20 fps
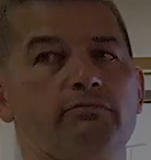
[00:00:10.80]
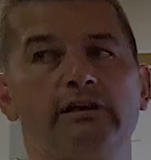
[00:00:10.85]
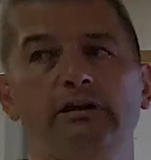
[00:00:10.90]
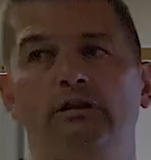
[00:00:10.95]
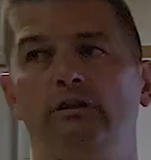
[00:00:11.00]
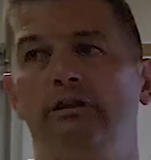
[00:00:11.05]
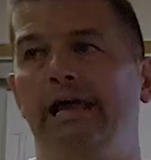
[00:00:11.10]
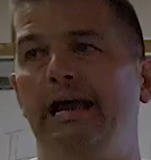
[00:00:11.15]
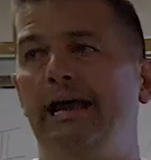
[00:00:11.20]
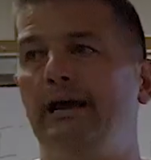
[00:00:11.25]

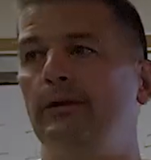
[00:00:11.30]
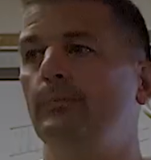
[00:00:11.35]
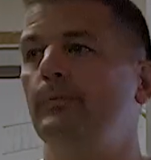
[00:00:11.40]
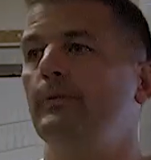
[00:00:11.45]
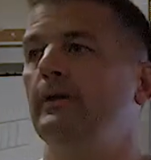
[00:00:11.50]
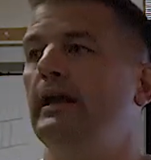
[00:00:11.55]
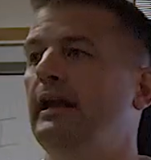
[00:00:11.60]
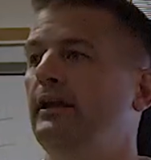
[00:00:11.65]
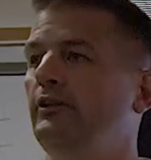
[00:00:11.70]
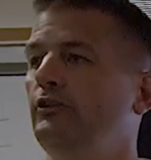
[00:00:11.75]
real app
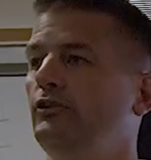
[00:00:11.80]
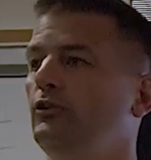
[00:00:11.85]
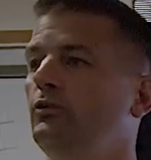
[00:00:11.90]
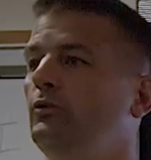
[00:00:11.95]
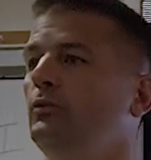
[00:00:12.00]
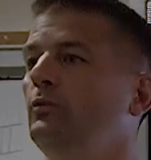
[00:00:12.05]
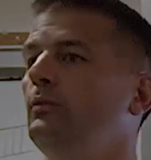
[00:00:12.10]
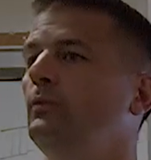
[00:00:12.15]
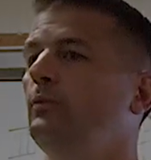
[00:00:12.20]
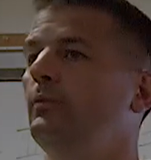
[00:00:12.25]
and
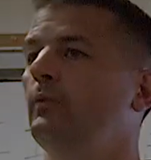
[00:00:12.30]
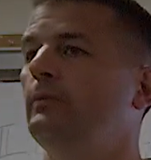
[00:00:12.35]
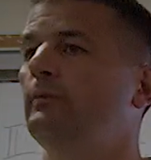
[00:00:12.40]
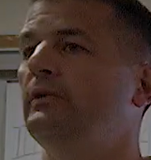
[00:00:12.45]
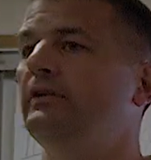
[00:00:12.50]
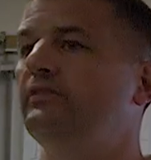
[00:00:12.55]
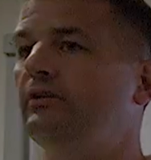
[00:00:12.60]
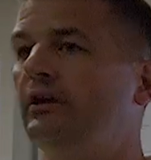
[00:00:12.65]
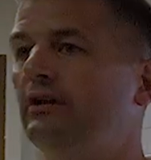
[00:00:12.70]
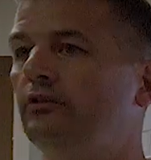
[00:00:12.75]
when
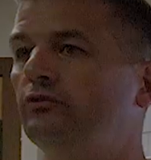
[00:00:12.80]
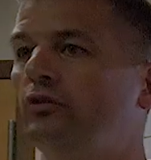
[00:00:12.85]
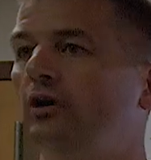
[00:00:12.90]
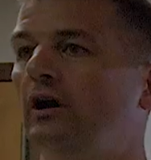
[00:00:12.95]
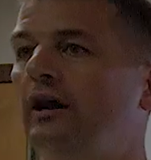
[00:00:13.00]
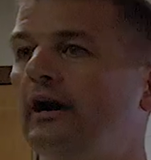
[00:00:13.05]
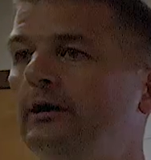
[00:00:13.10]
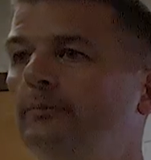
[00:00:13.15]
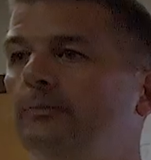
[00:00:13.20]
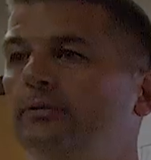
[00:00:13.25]
we say it's
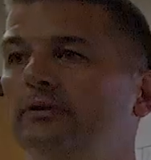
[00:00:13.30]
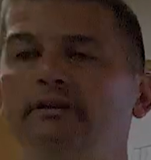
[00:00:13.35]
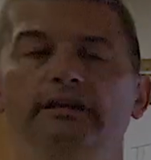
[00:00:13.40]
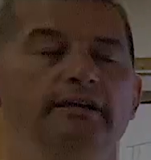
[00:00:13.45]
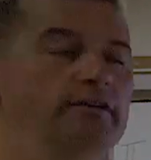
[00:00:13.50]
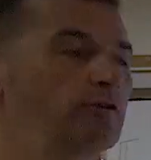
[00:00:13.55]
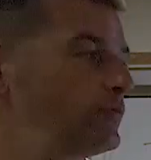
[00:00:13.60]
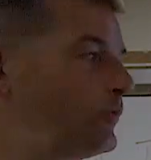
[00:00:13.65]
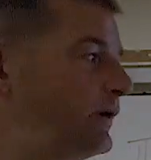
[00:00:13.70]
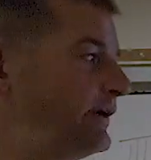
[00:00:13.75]
all
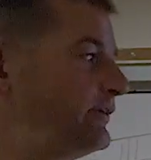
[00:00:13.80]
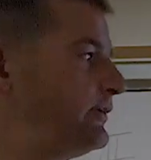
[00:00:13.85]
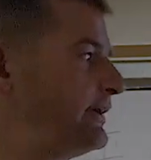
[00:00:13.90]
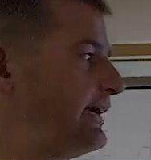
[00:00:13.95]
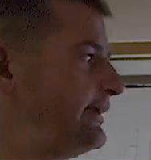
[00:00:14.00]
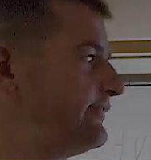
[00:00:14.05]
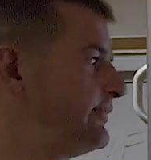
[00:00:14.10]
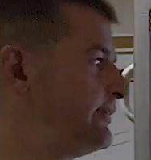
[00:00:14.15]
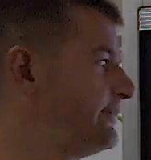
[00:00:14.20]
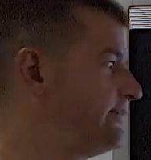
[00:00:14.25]
hyperlinked, when you
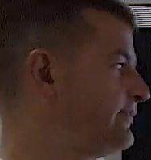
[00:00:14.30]
get to